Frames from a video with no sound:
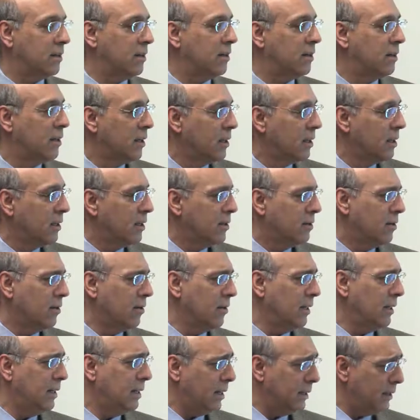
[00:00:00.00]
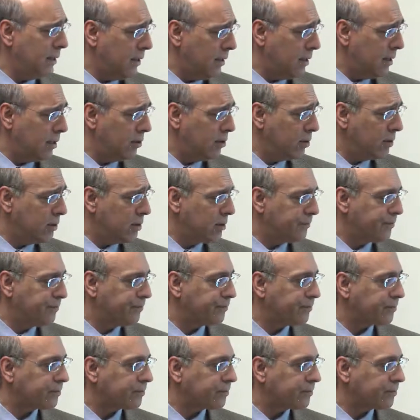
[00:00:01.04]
in the early 1900s.